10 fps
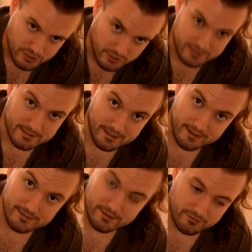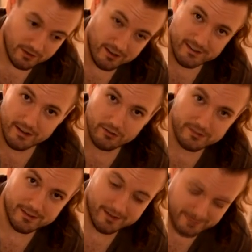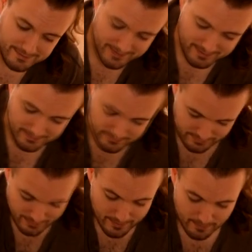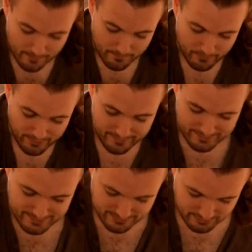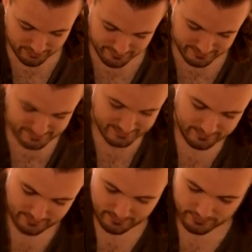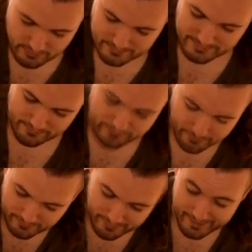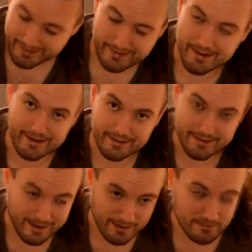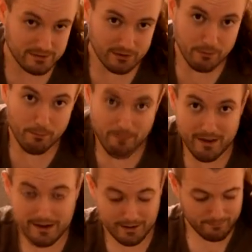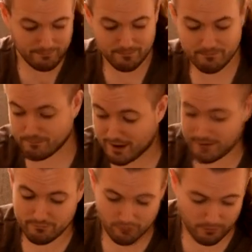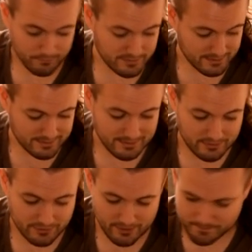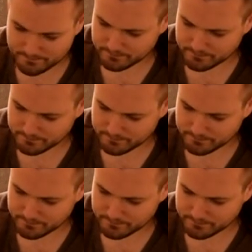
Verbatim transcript: joystick, etc. I'll get onto that in a second. But in this current state, you'd use it for arcade games, you know, MAME, MAME ROMs, etc.